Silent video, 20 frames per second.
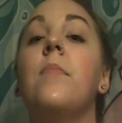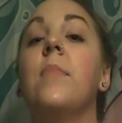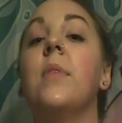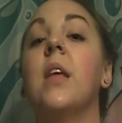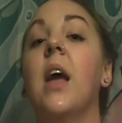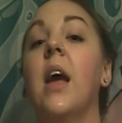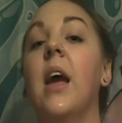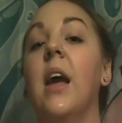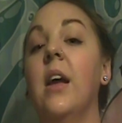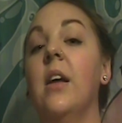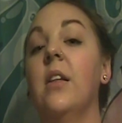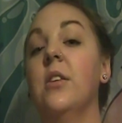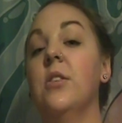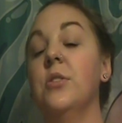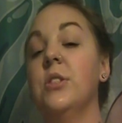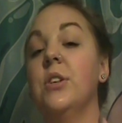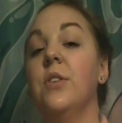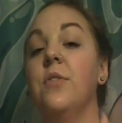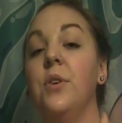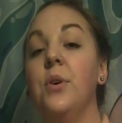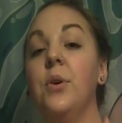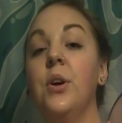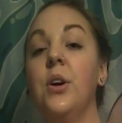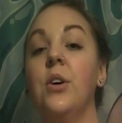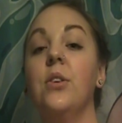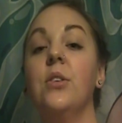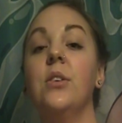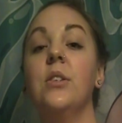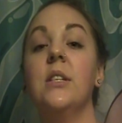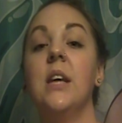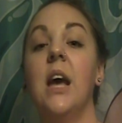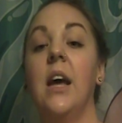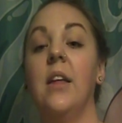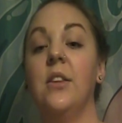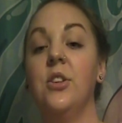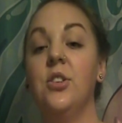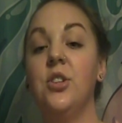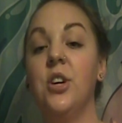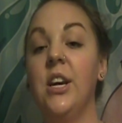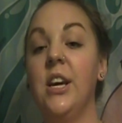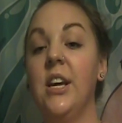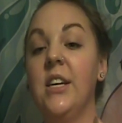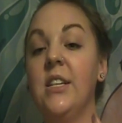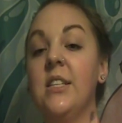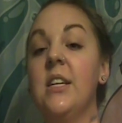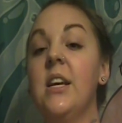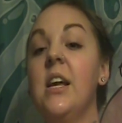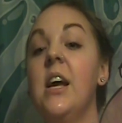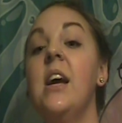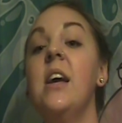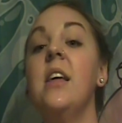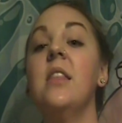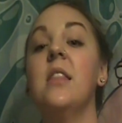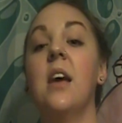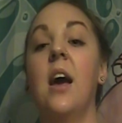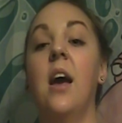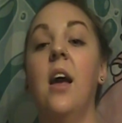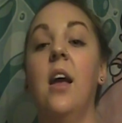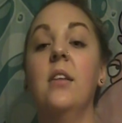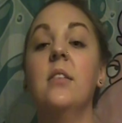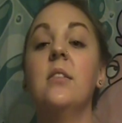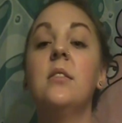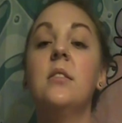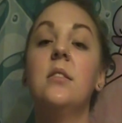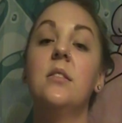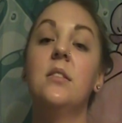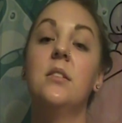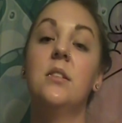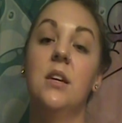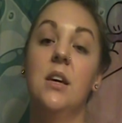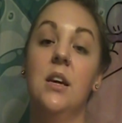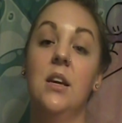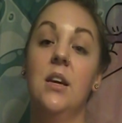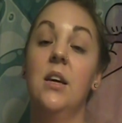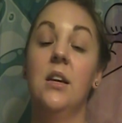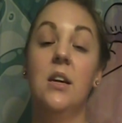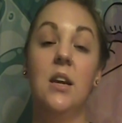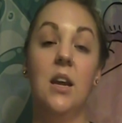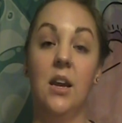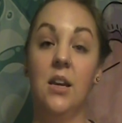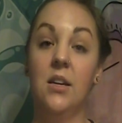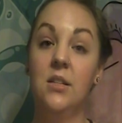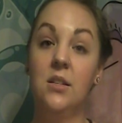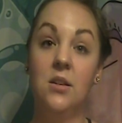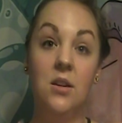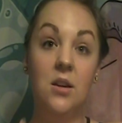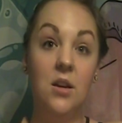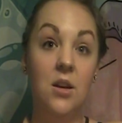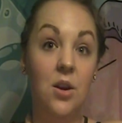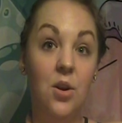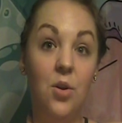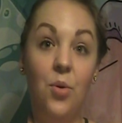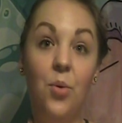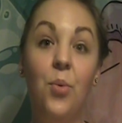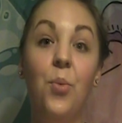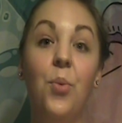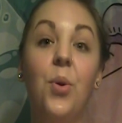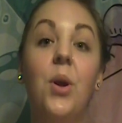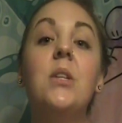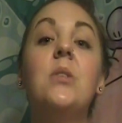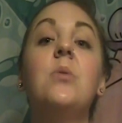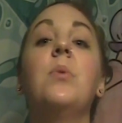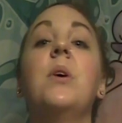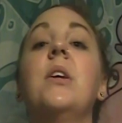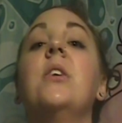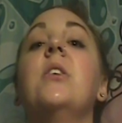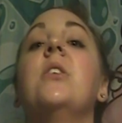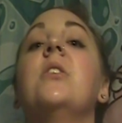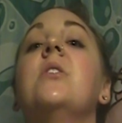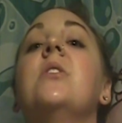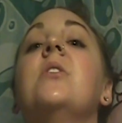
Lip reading: And there was a few girls at the training today that stated it worked wonders.